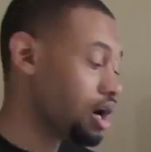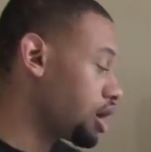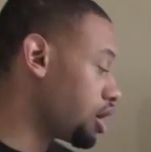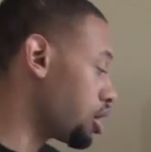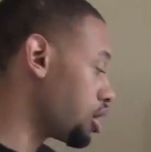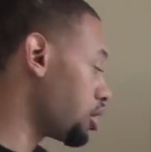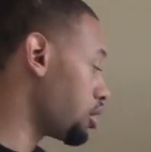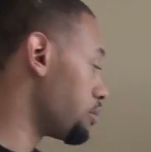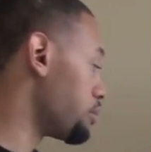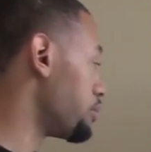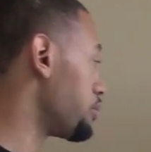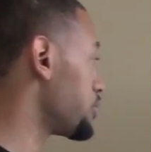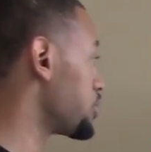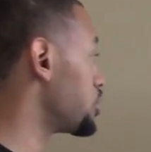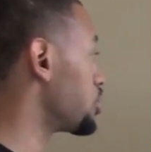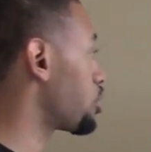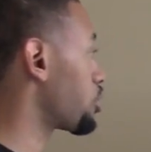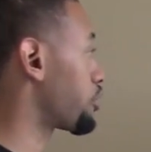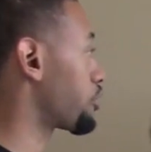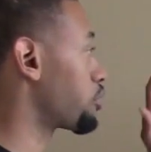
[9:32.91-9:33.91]
Um,
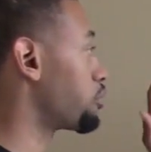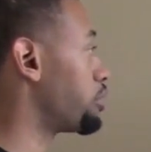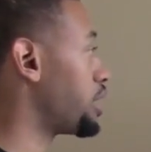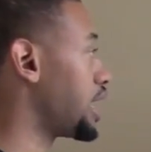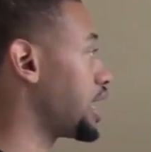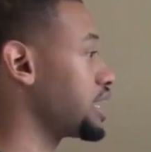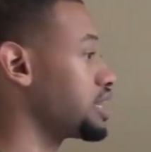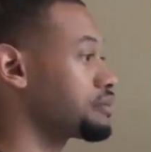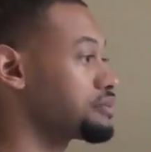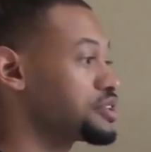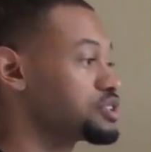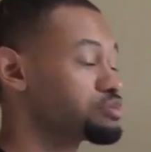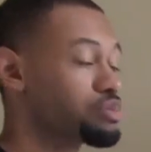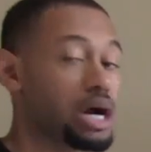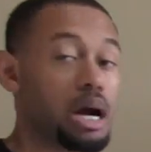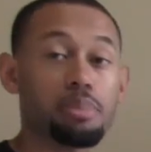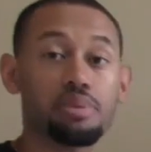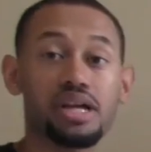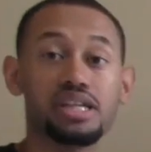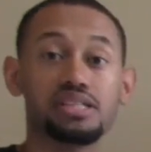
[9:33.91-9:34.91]
you know, they're buying up these
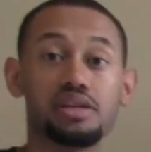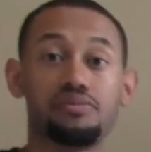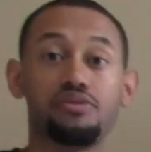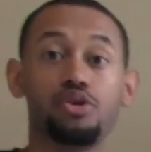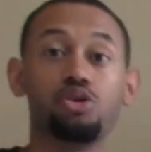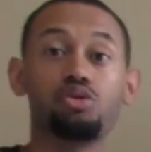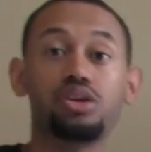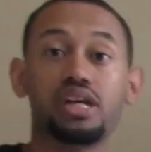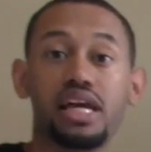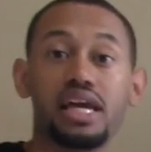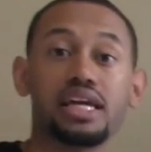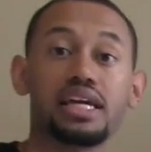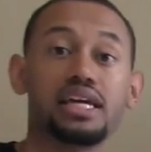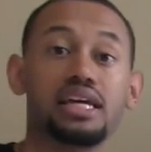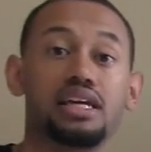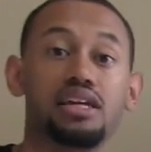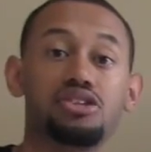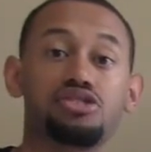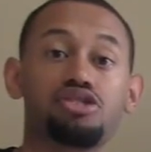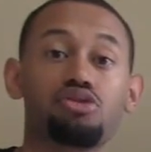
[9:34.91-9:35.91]
properties. If you can't
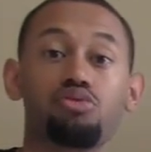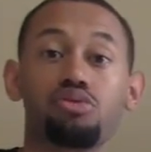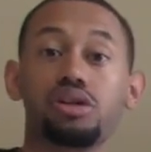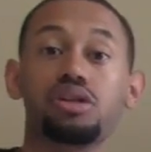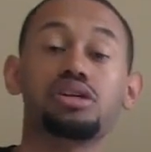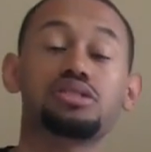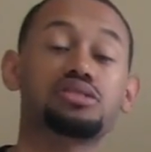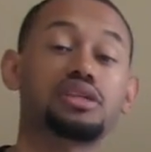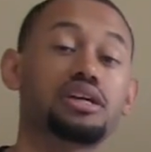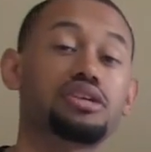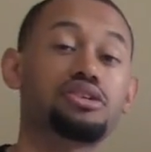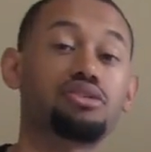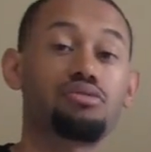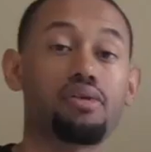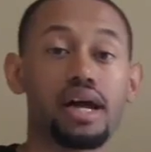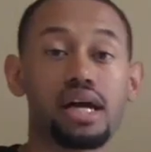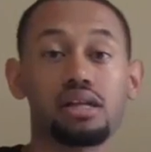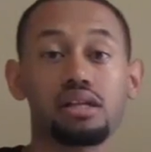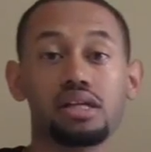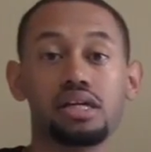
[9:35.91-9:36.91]
get into real estate
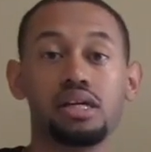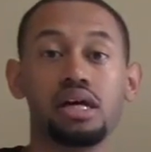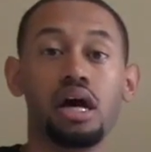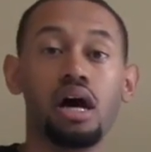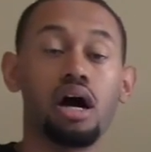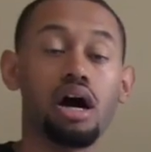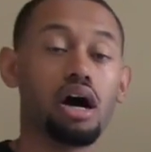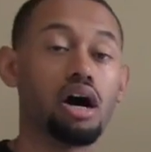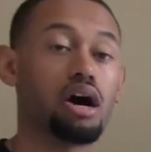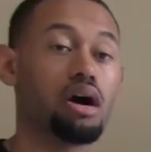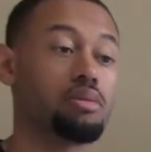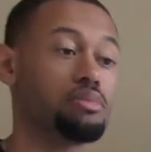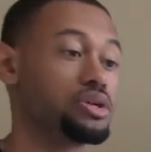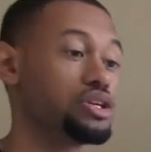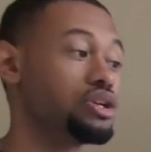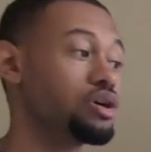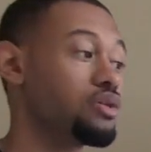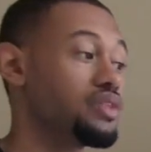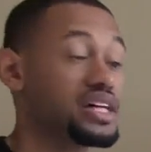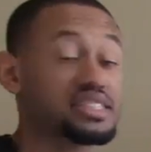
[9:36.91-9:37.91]
directly, um,
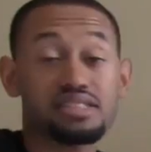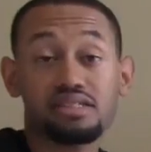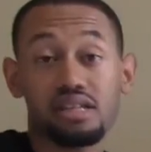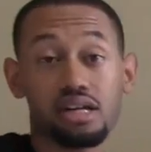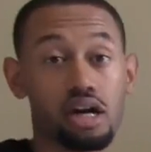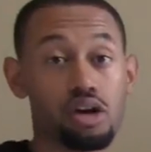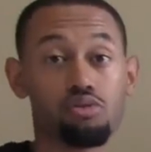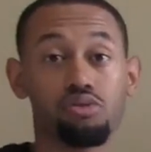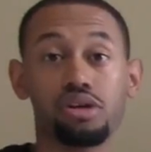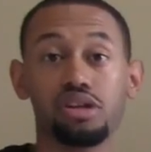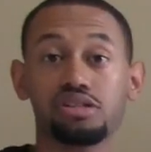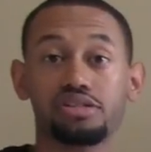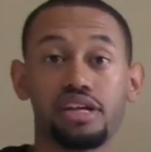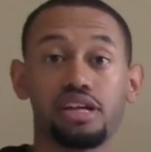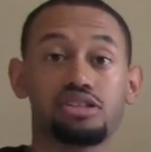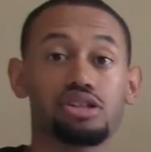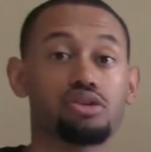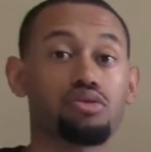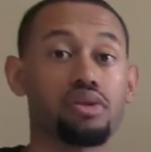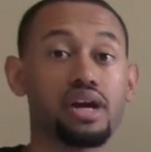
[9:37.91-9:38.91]
you know, that real
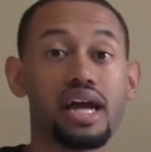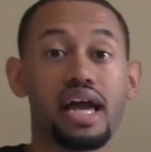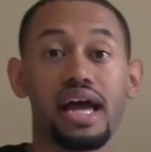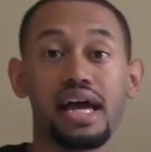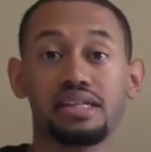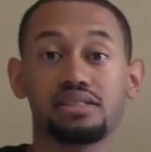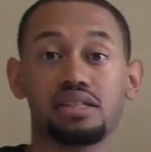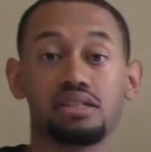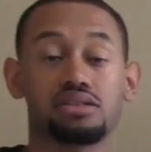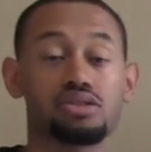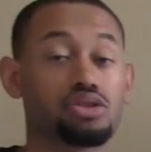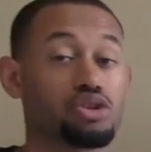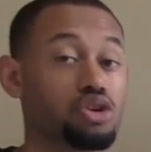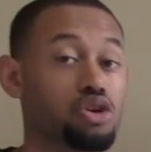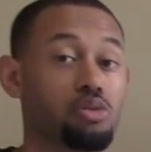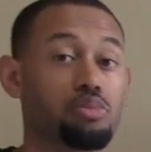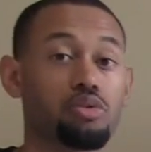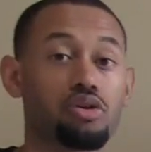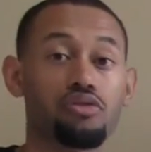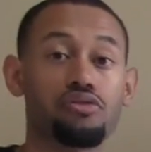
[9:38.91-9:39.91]
estate is a great asset to
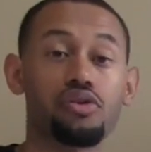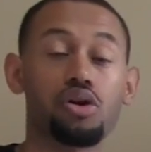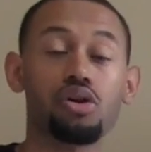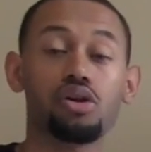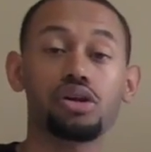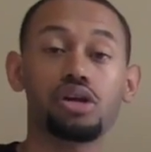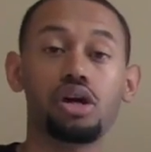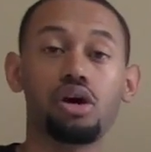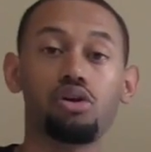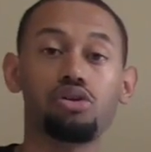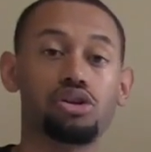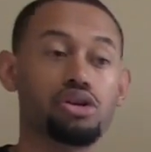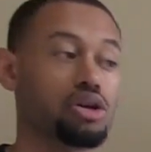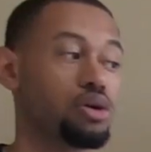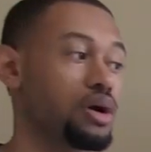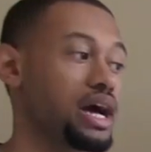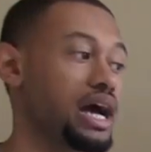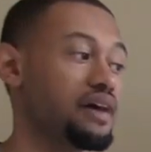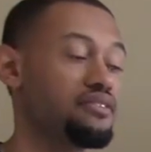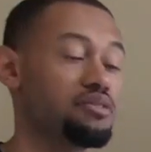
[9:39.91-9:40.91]
your portfolio. You
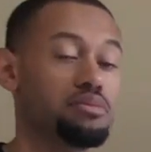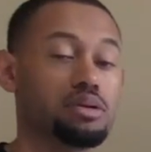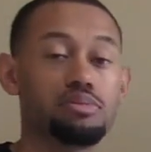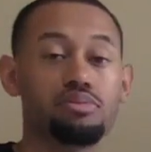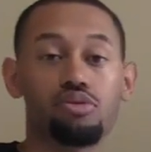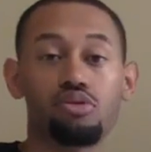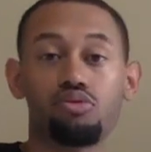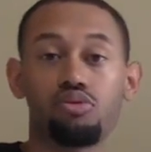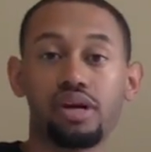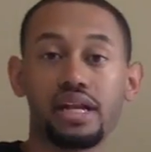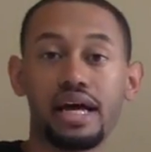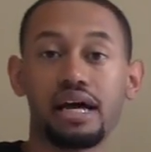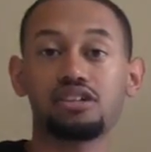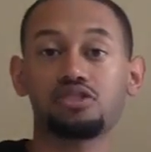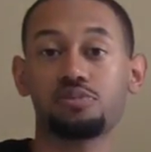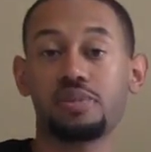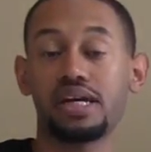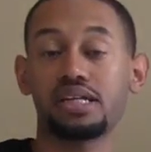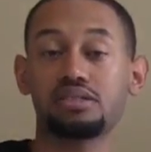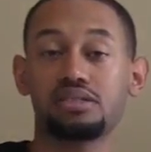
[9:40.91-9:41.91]
know, having people rent
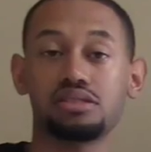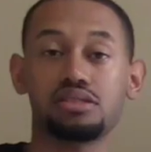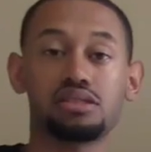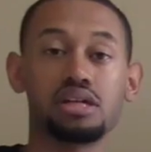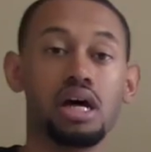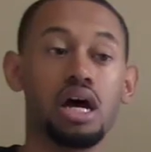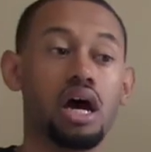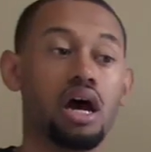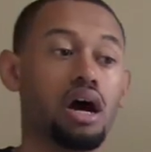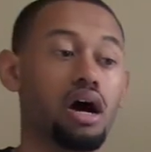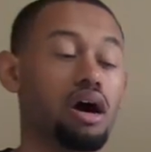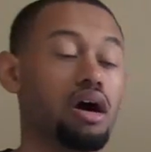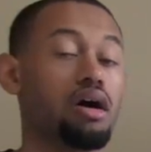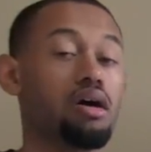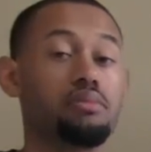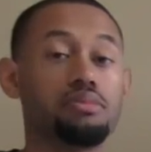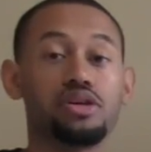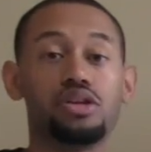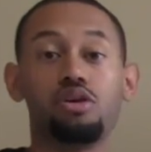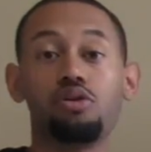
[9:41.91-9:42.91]
out spaces,
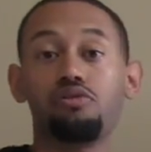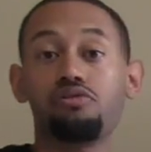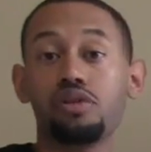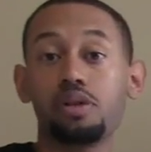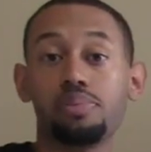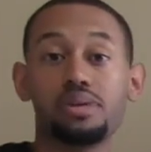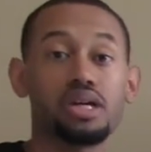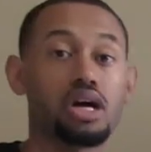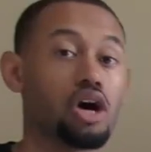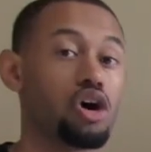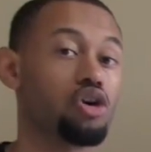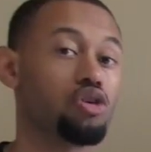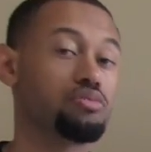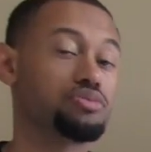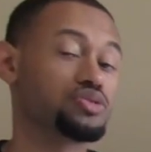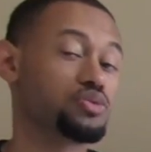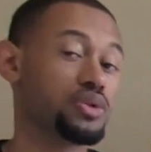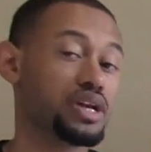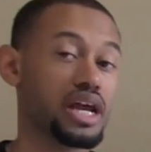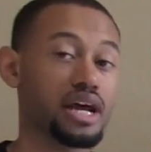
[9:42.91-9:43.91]
um, you know, flipping
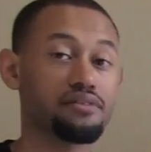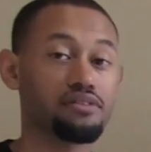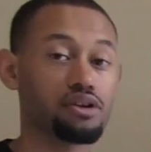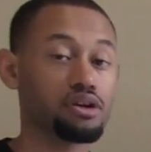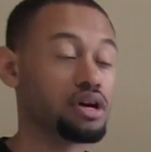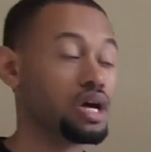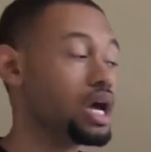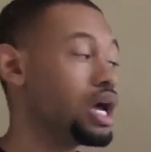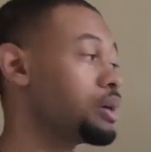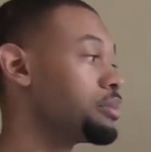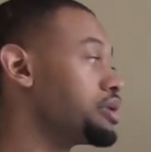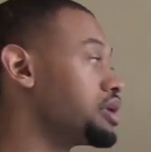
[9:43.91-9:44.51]
homes, whatever.